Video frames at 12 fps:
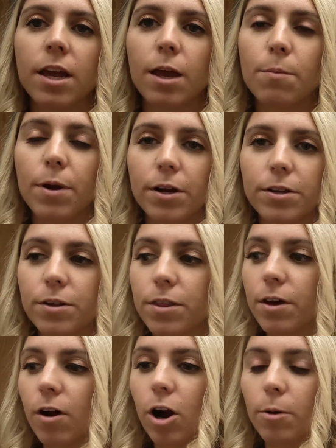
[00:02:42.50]
compared to
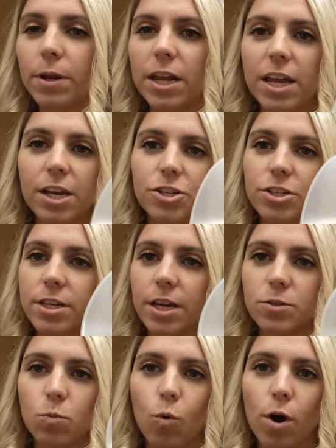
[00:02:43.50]
the Harmony, it just
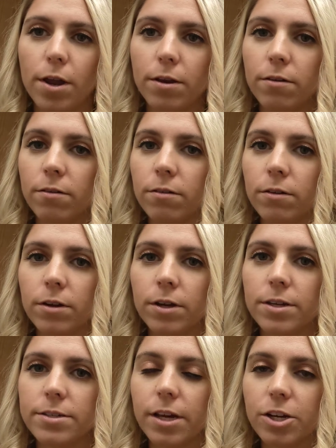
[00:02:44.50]
has one
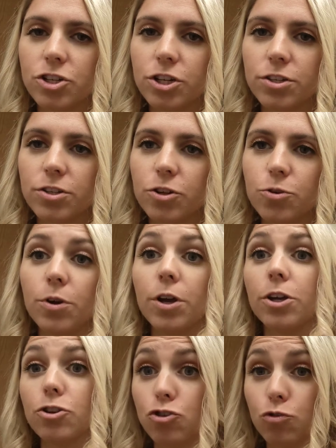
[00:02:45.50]
suction so you can
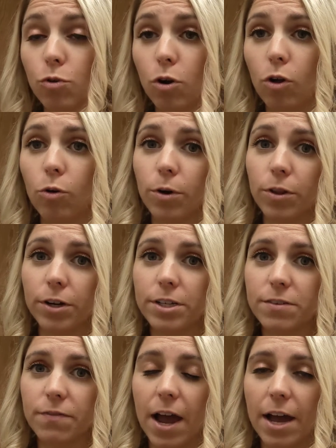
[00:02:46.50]
control whether
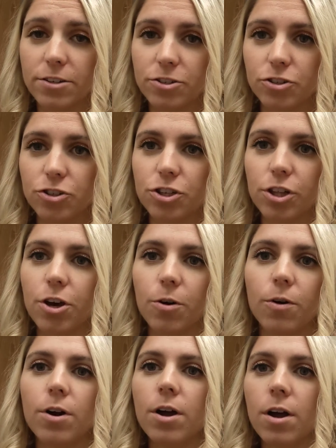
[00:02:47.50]
it's fast or
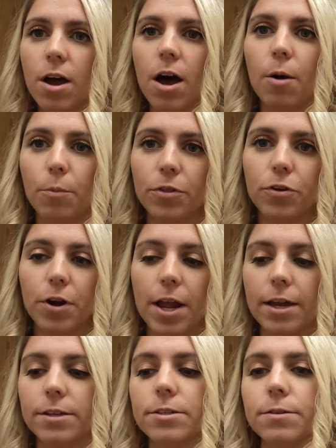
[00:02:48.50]
slow with your
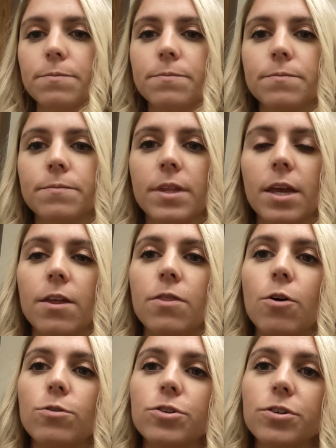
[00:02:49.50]
hand. And
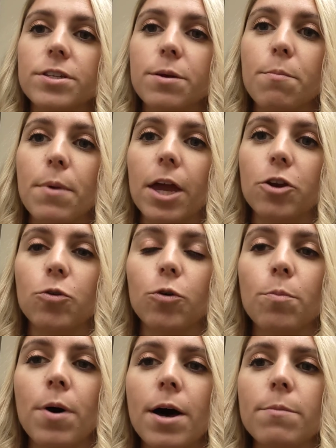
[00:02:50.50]
those are some
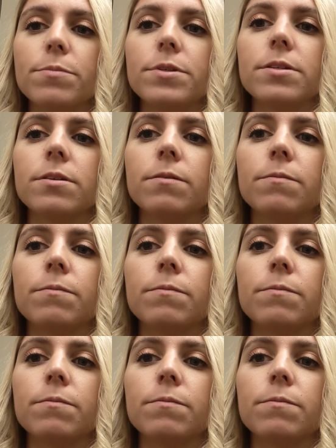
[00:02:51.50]
manual pumps.